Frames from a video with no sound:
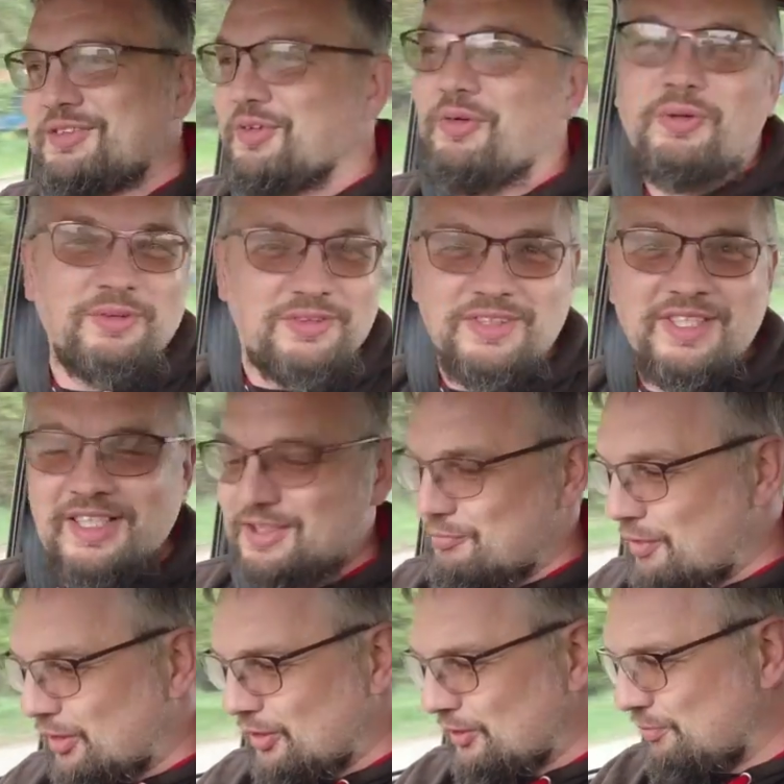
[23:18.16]
at all to these
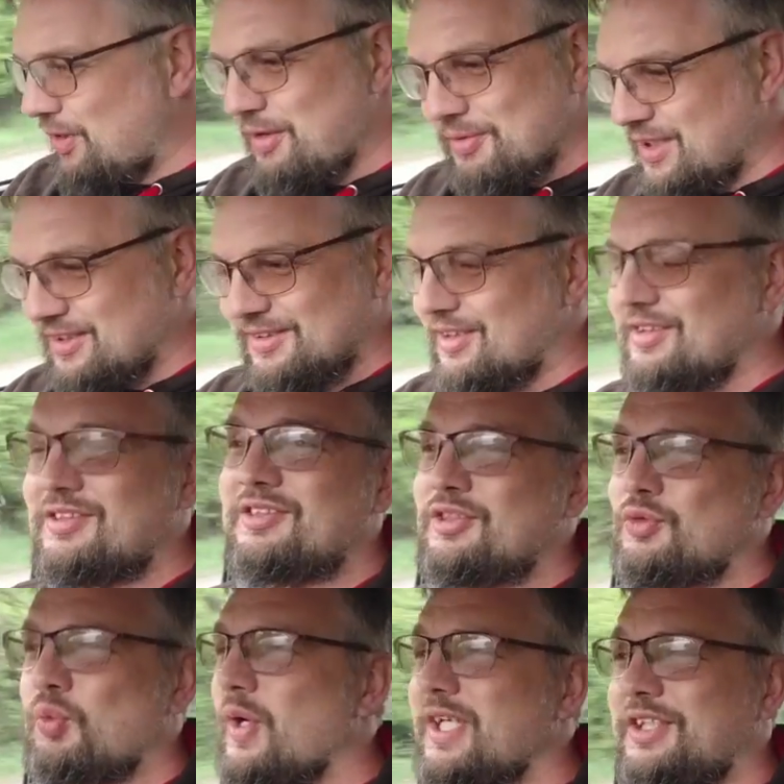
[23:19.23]
models. Maybe there's a
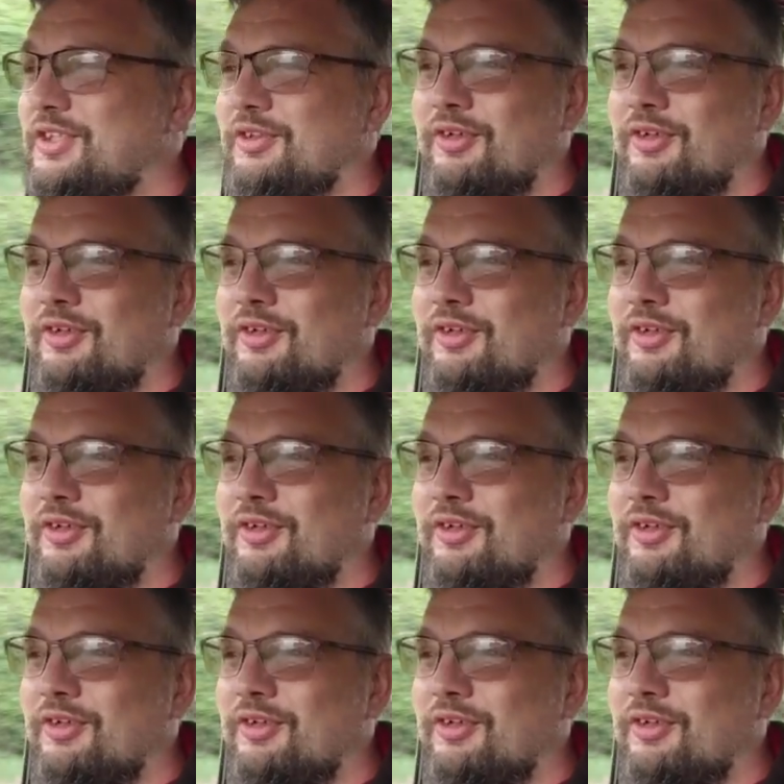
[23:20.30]
switch